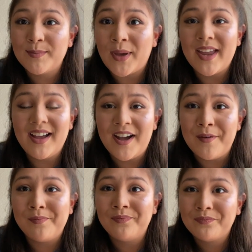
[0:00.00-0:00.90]
But
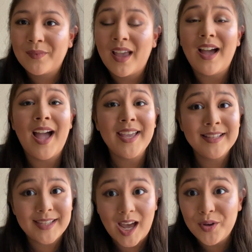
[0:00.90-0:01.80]
I
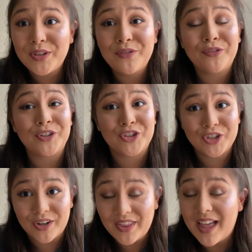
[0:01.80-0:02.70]
can tell you for
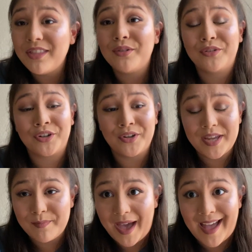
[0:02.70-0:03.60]
sure that little girl
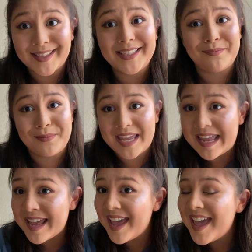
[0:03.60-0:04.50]
impacted
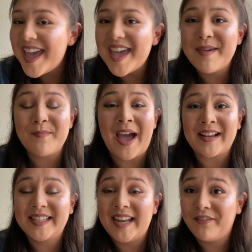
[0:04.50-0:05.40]
me,
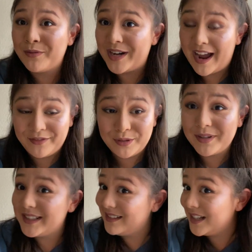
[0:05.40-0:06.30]
impacted everyone
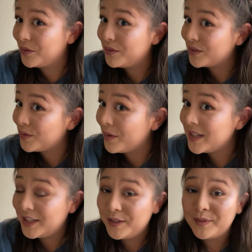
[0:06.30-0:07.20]
afterwards that I told the
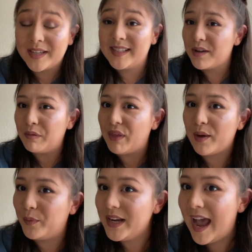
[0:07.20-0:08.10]
story to, because they were
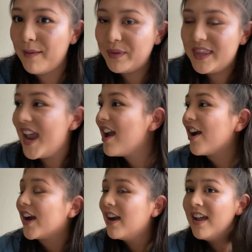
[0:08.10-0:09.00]
like, what happened
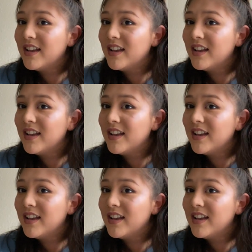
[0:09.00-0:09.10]
there?